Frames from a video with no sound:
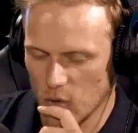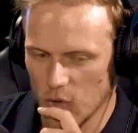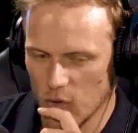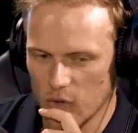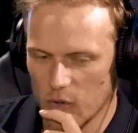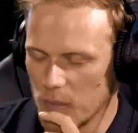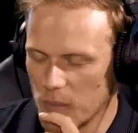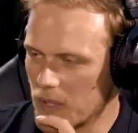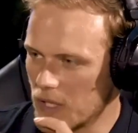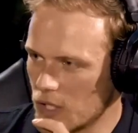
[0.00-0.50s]

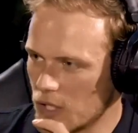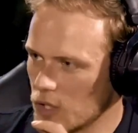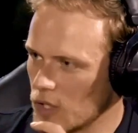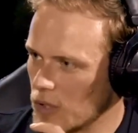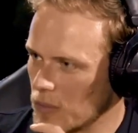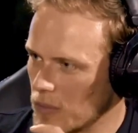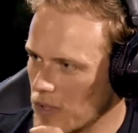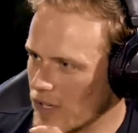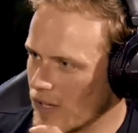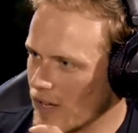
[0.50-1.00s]
dawned on me,
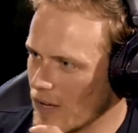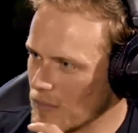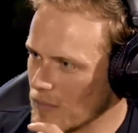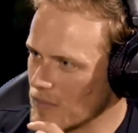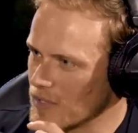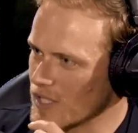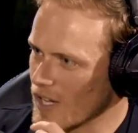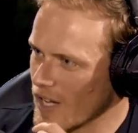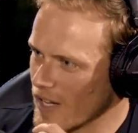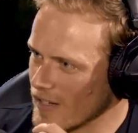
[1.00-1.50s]
I'm like, I'm
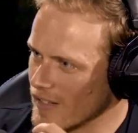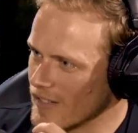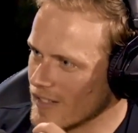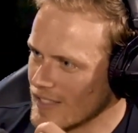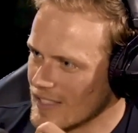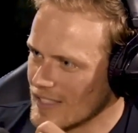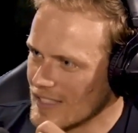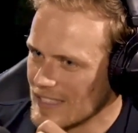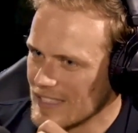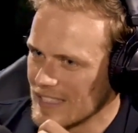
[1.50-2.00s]
done.
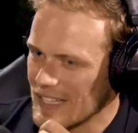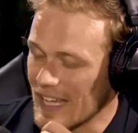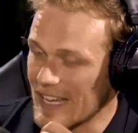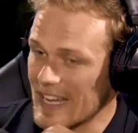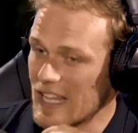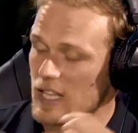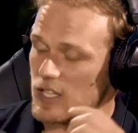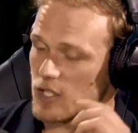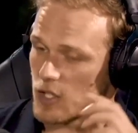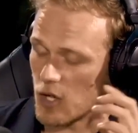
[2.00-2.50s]
And it
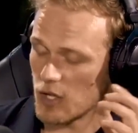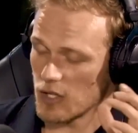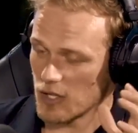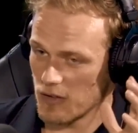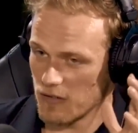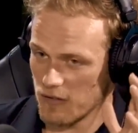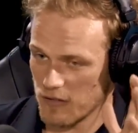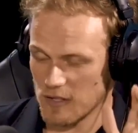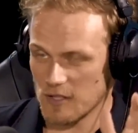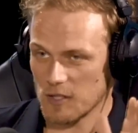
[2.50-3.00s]
is,
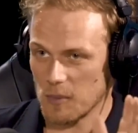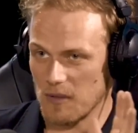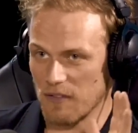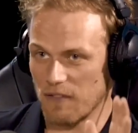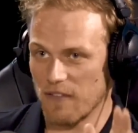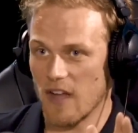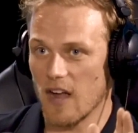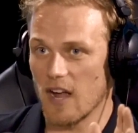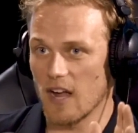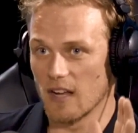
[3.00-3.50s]
to be
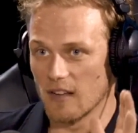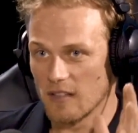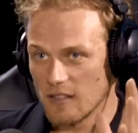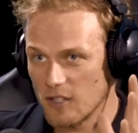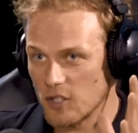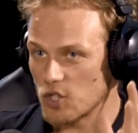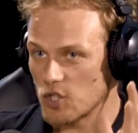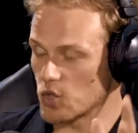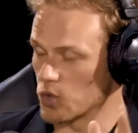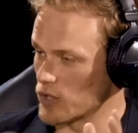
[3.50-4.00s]
fair, the
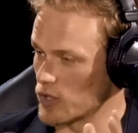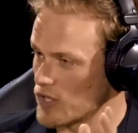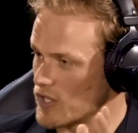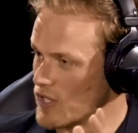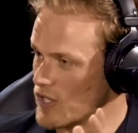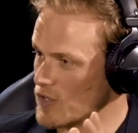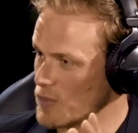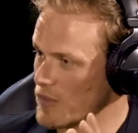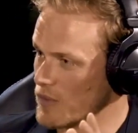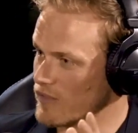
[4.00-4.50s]
shortest
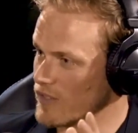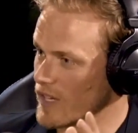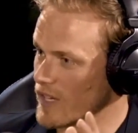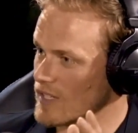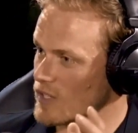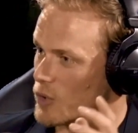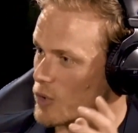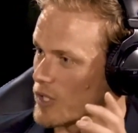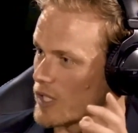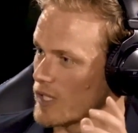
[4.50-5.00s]
season we've done.
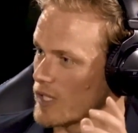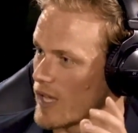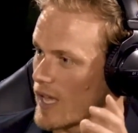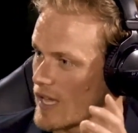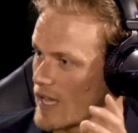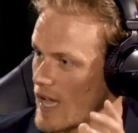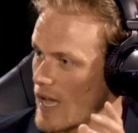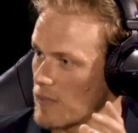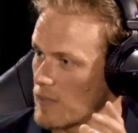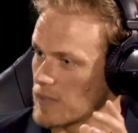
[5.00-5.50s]
It's only 8
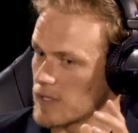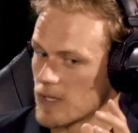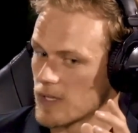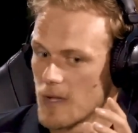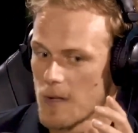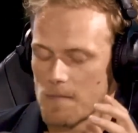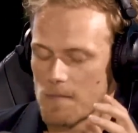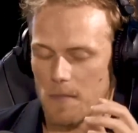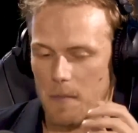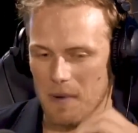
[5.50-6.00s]

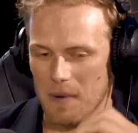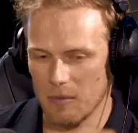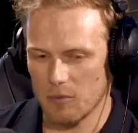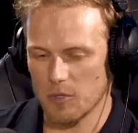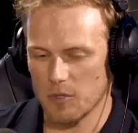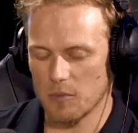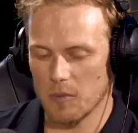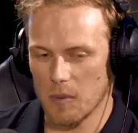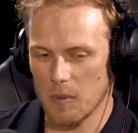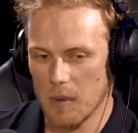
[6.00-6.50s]
eps, but it
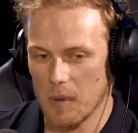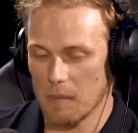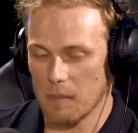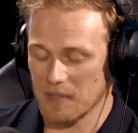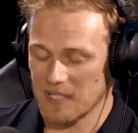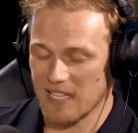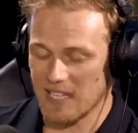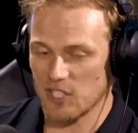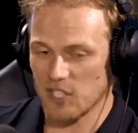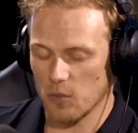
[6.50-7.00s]
was
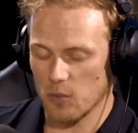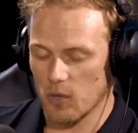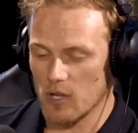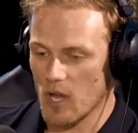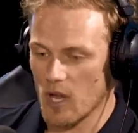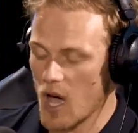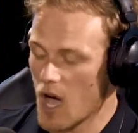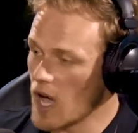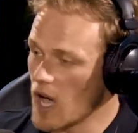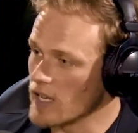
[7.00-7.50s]
potentially one of the
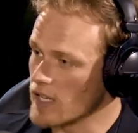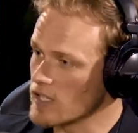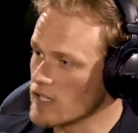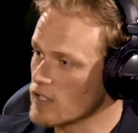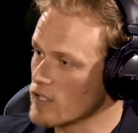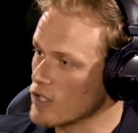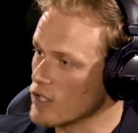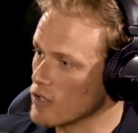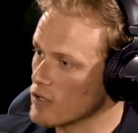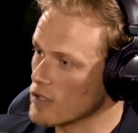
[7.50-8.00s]
hardest,
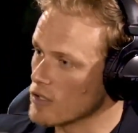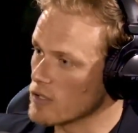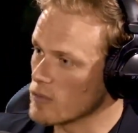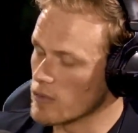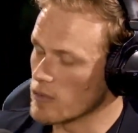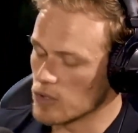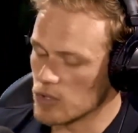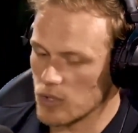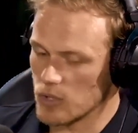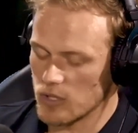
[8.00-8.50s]
because we
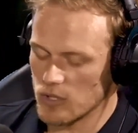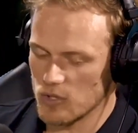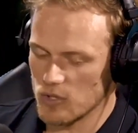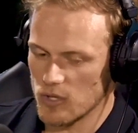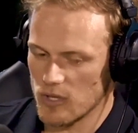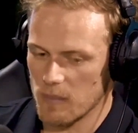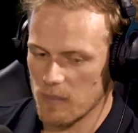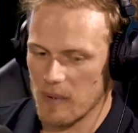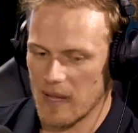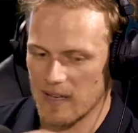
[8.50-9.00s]
were shooting
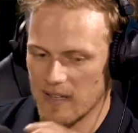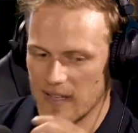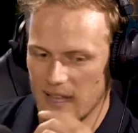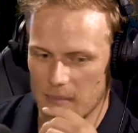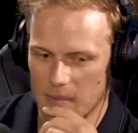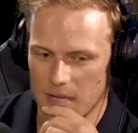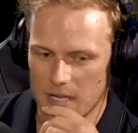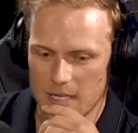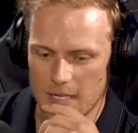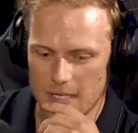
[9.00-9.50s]
during a
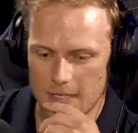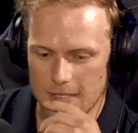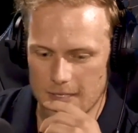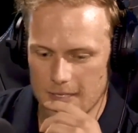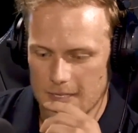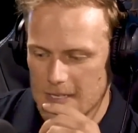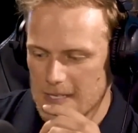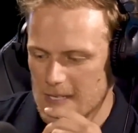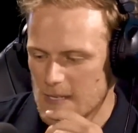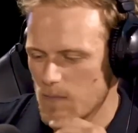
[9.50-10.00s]
pandemic and
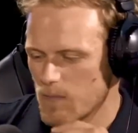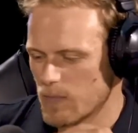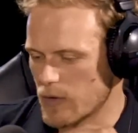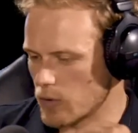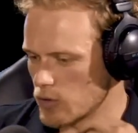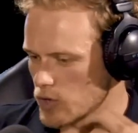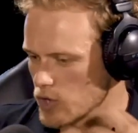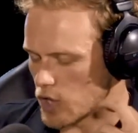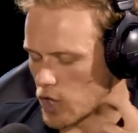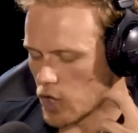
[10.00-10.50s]
there were
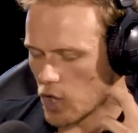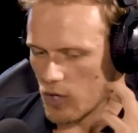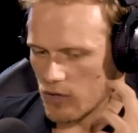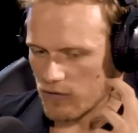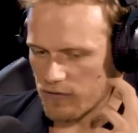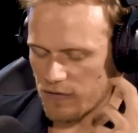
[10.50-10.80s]
just a lot of